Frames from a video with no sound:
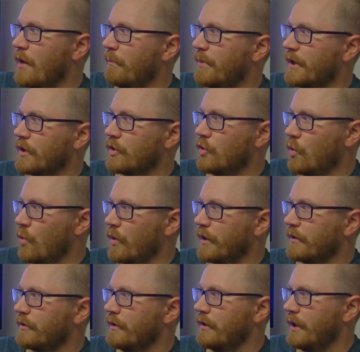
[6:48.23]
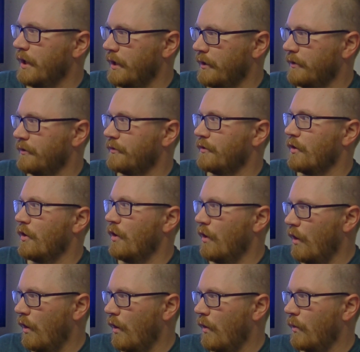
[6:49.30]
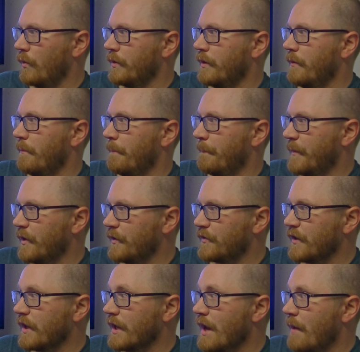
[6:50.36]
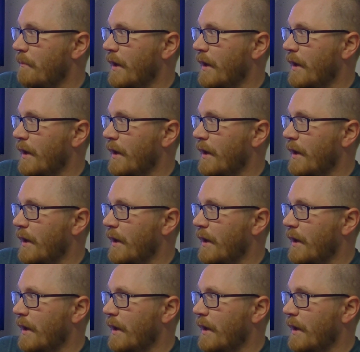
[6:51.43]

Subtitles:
but according to his own mercy,